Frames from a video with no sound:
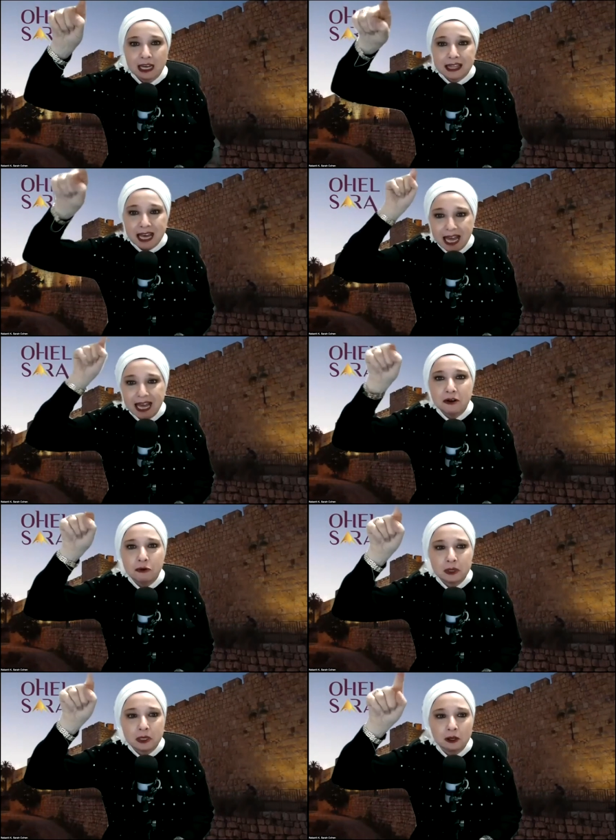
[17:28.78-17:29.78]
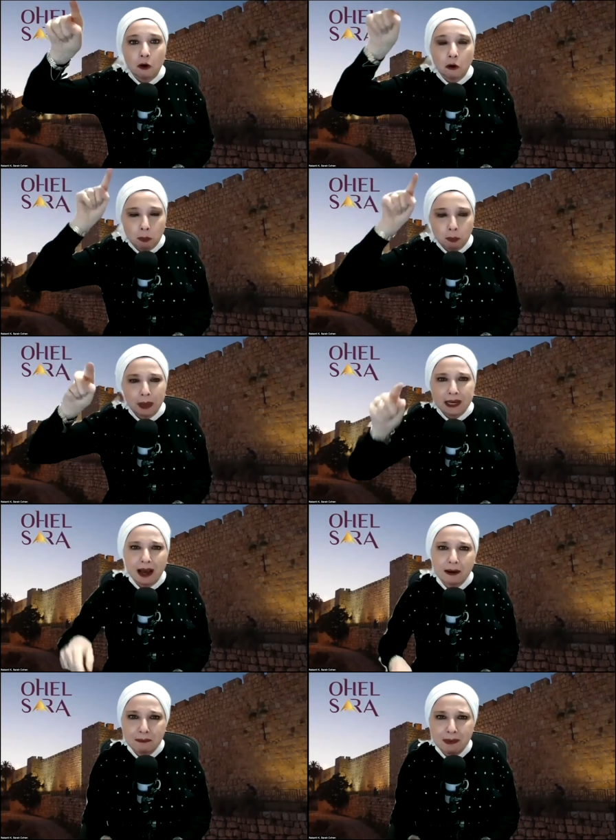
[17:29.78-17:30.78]
the enemy who paid
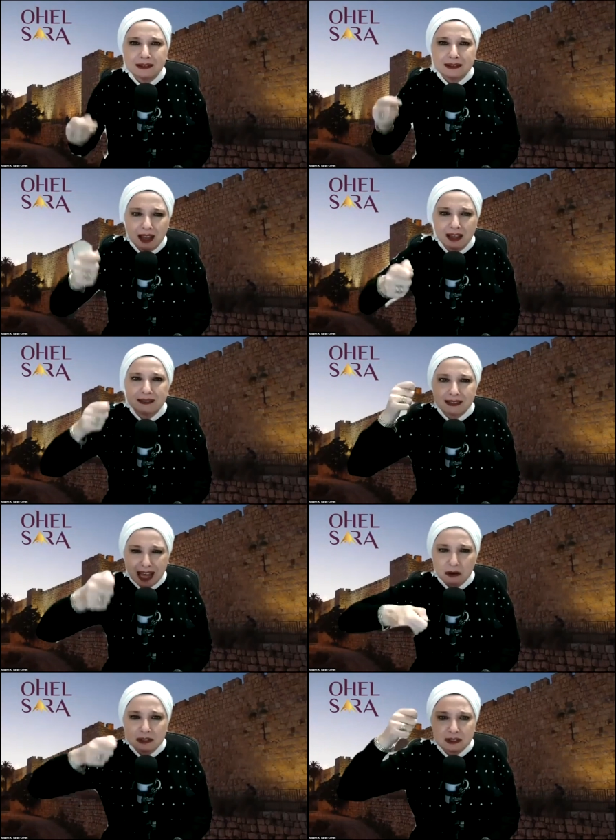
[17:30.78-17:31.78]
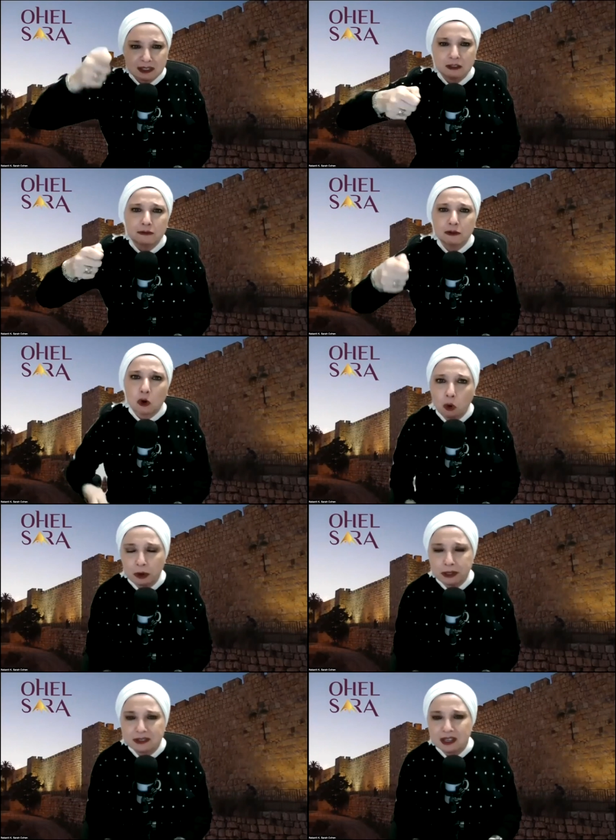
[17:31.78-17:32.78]
Haman 10,000 silver
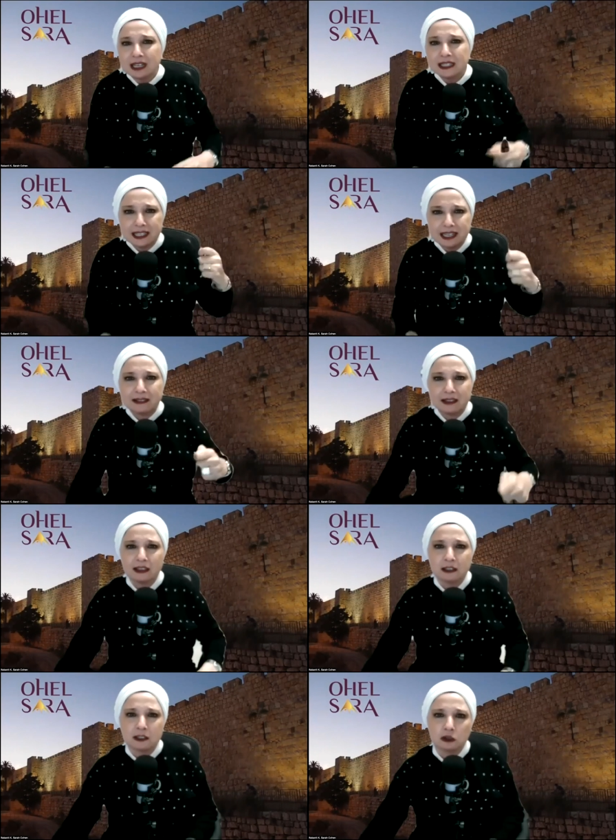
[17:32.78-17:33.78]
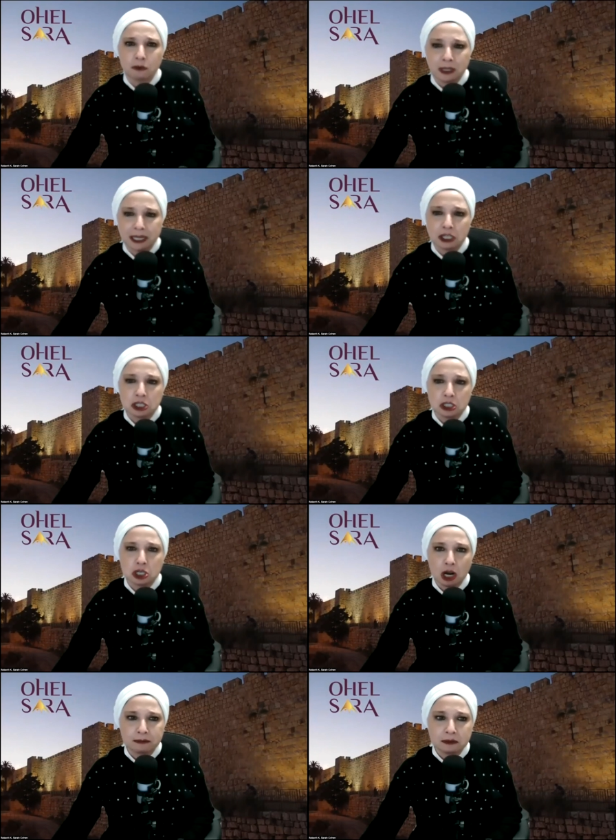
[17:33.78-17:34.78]
coins to get the extermination
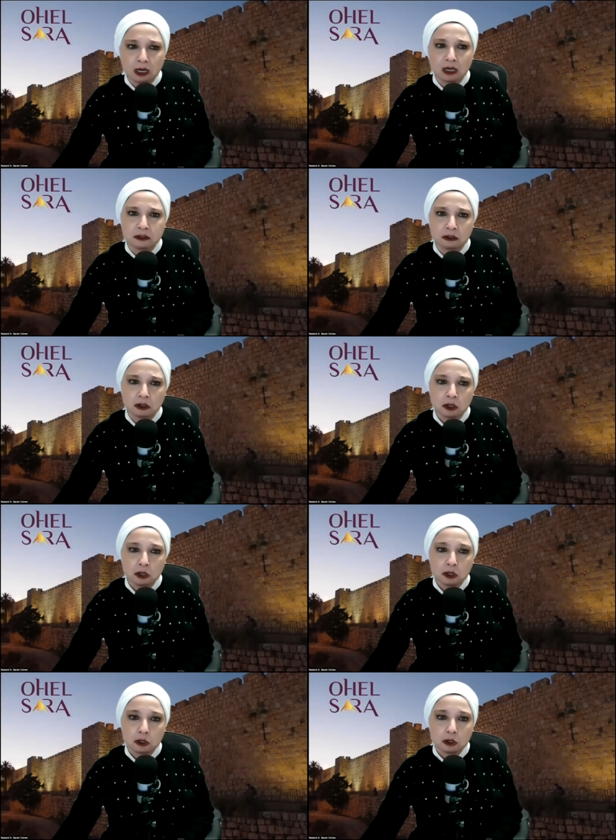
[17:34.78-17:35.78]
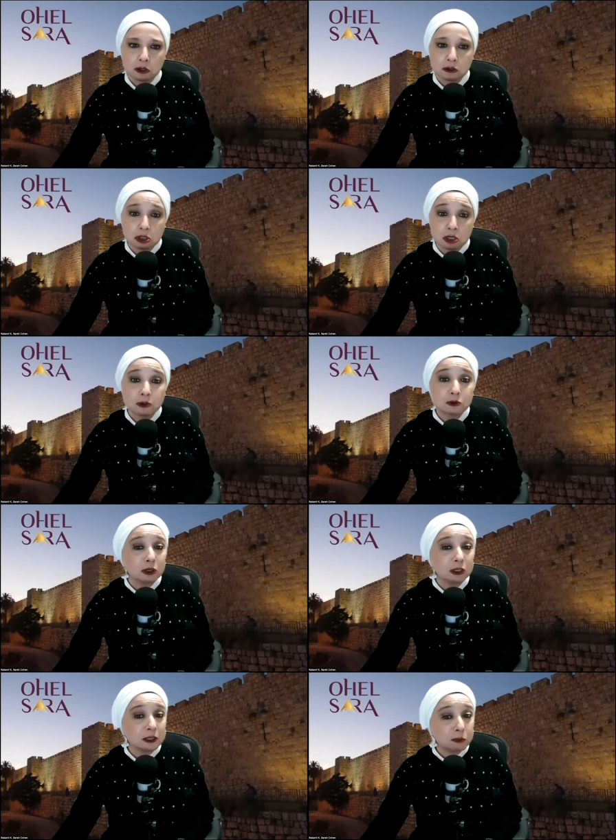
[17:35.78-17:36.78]
job done. So she was
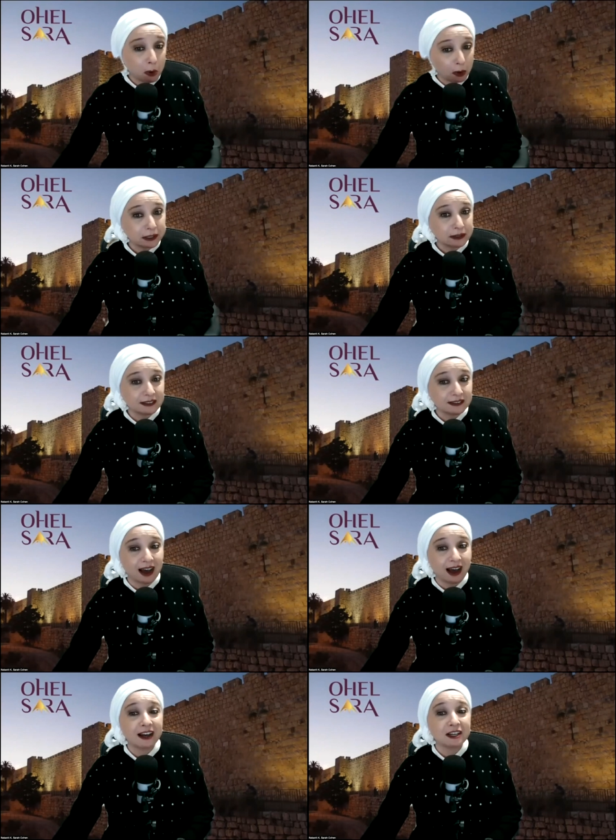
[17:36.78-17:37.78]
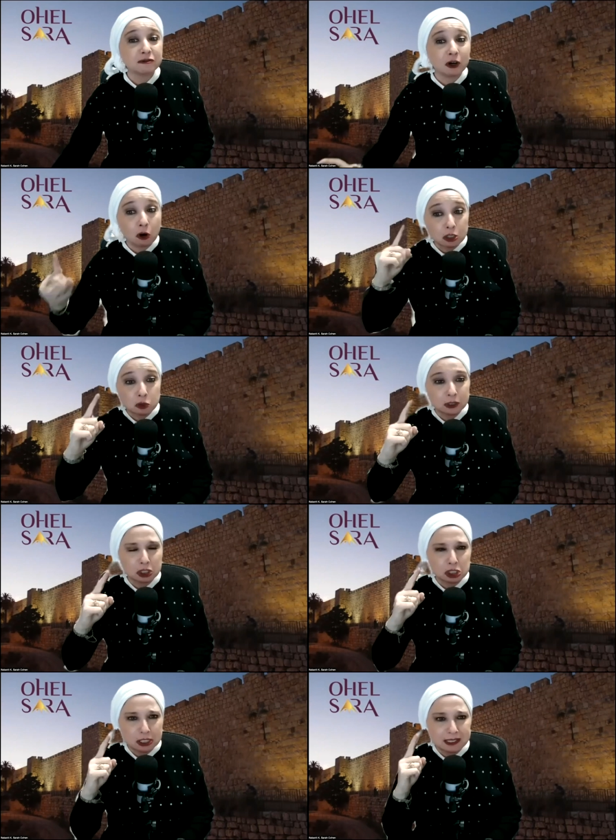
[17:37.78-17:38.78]
really pointing to Ahasuerus when
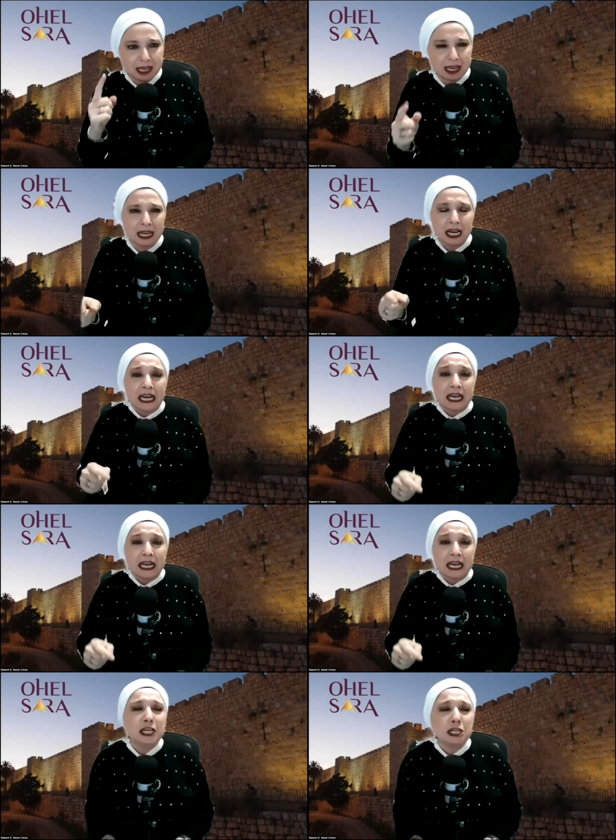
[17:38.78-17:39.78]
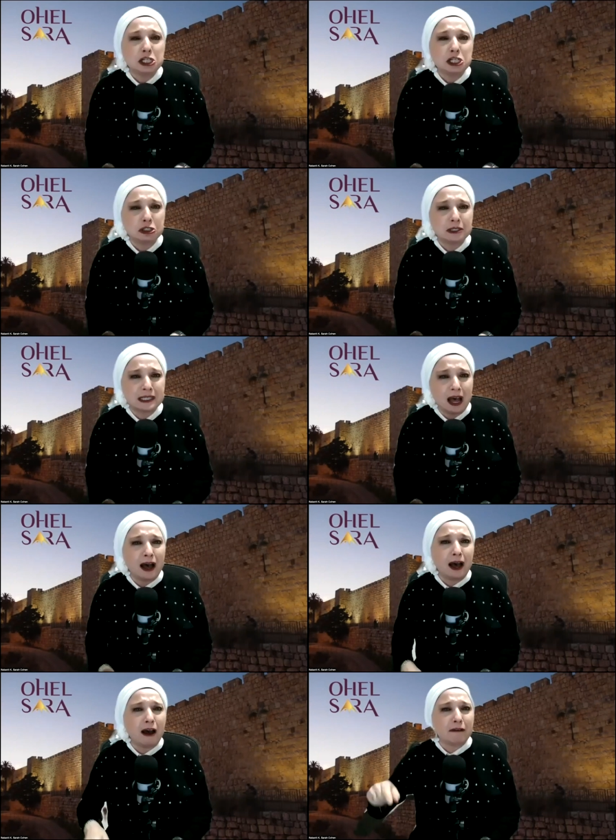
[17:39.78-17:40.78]
she said, "Ish
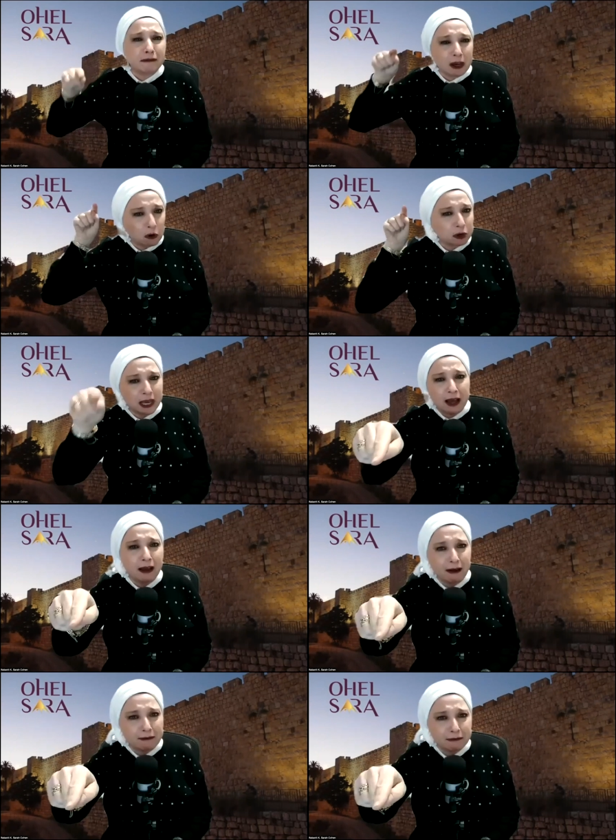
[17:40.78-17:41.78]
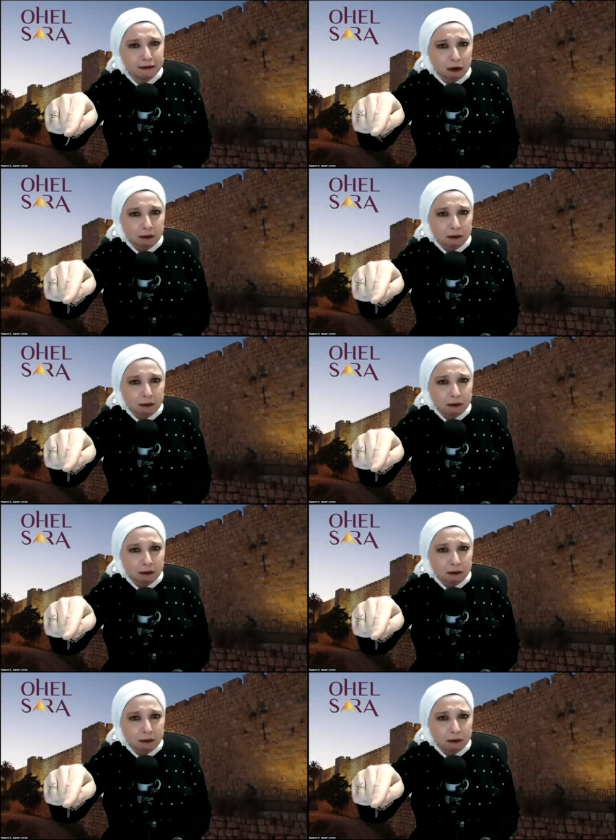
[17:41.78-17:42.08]
tzar ve'oyev."